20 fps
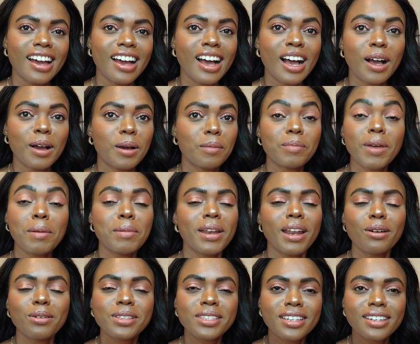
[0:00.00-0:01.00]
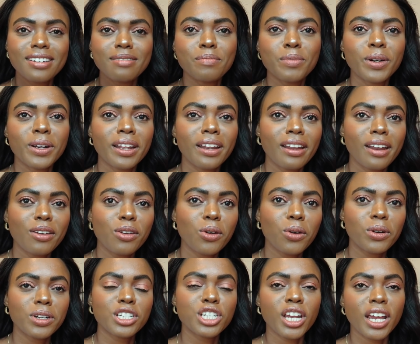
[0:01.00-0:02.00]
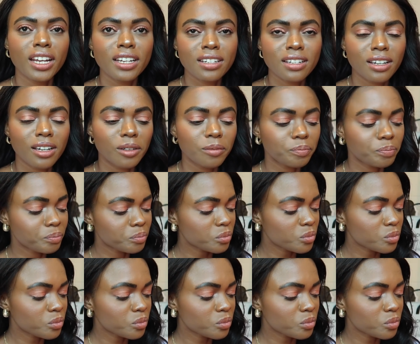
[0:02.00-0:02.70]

um, i mean i would say put it in your check down